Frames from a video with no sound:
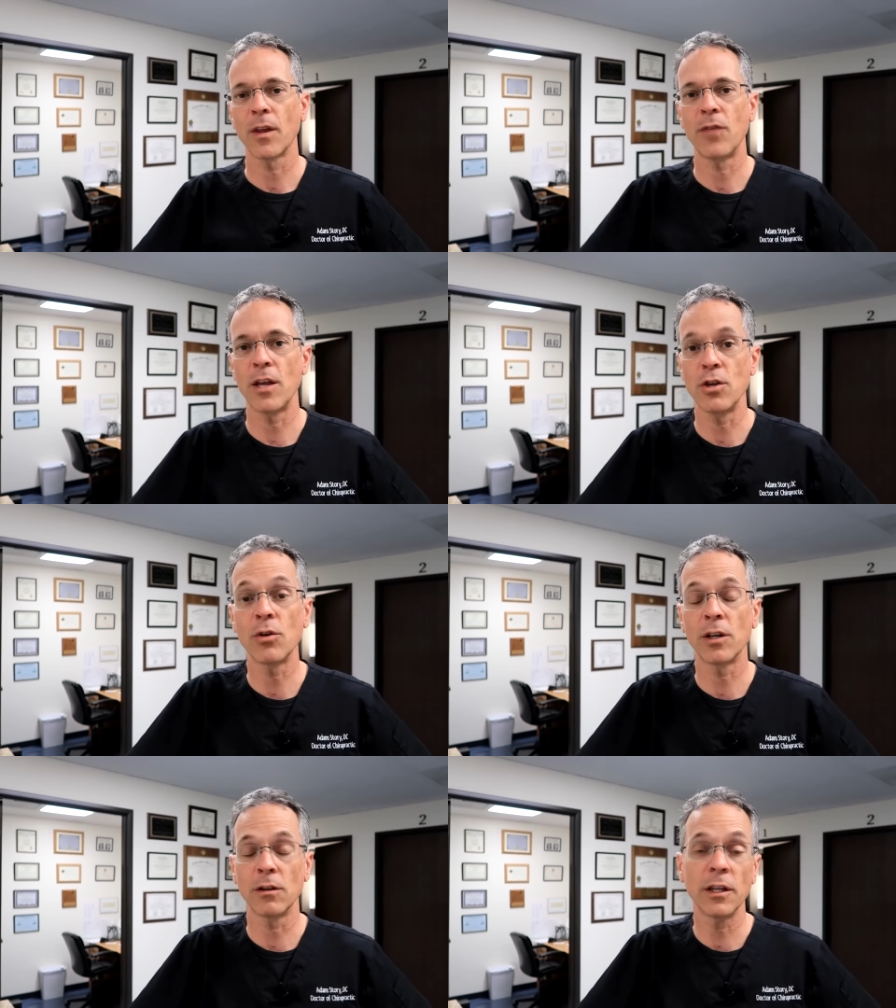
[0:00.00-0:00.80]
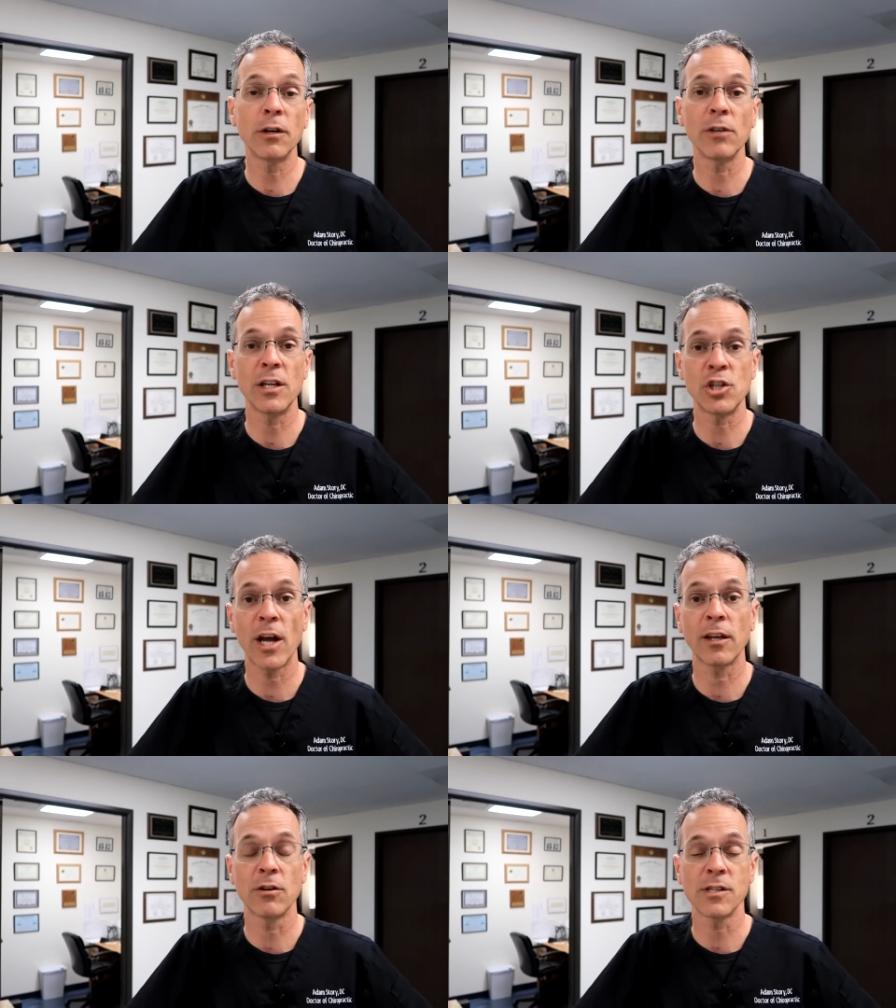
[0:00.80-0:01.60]
that you can literally
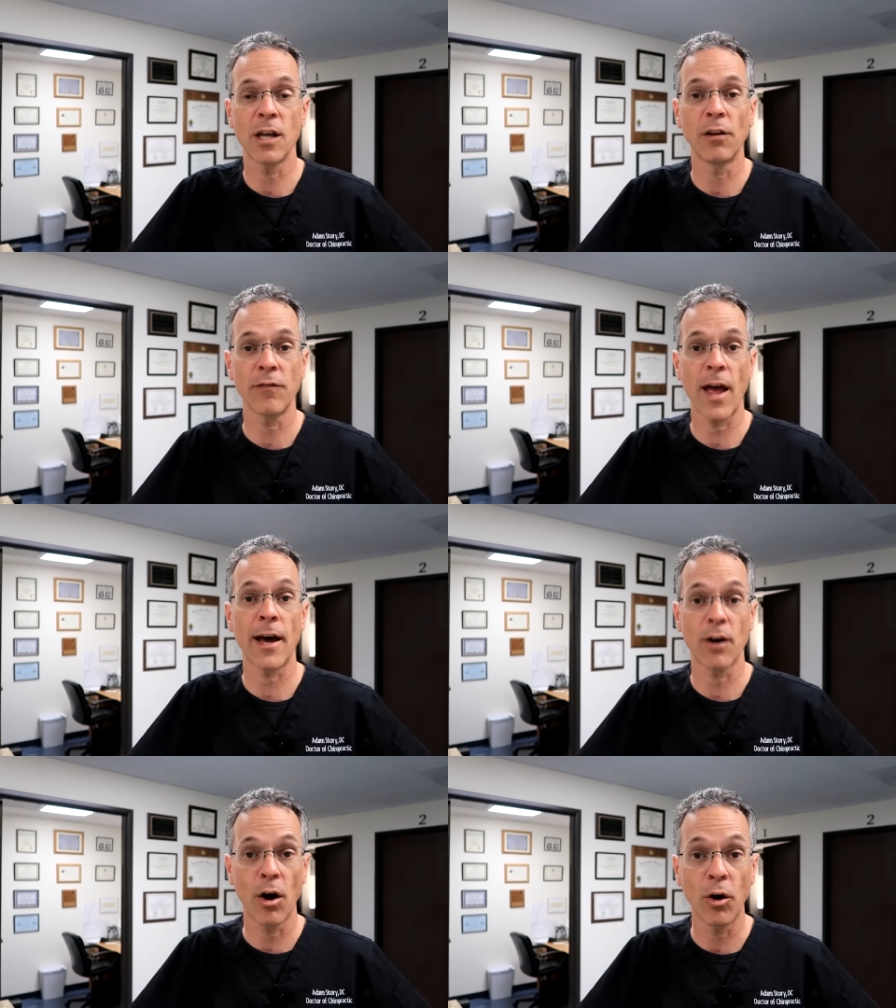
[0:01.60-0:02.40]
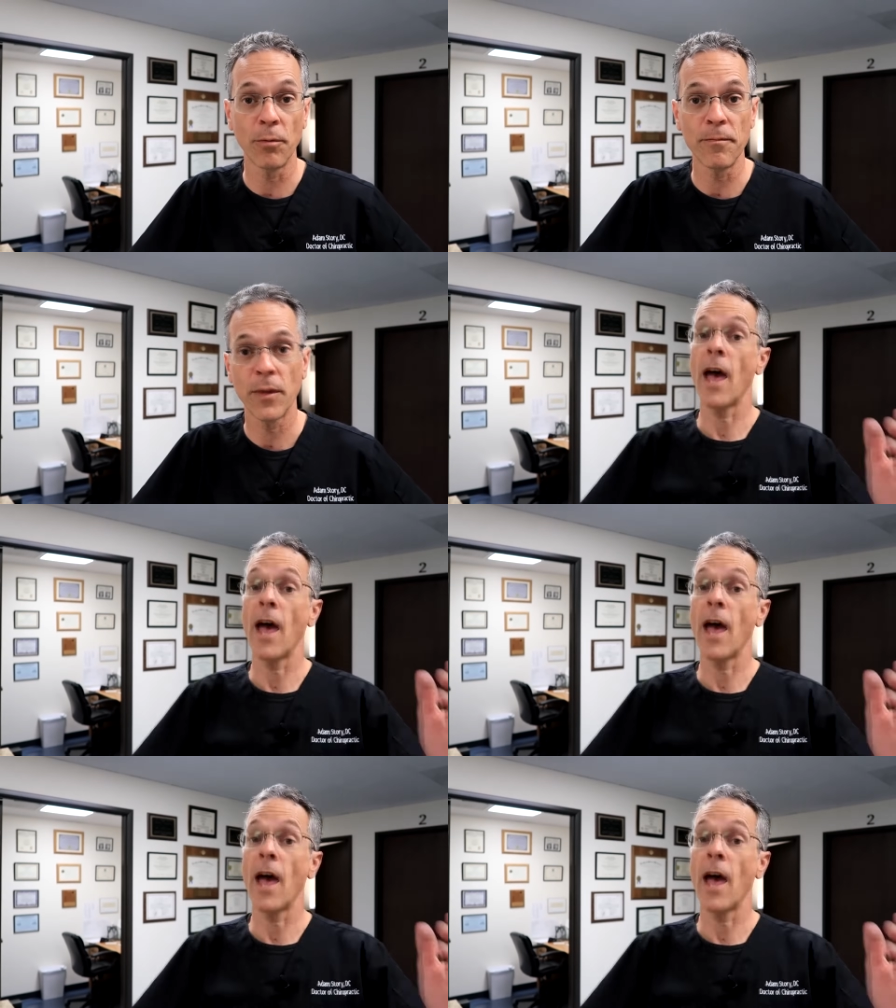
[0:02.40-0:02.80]
check yourself at home.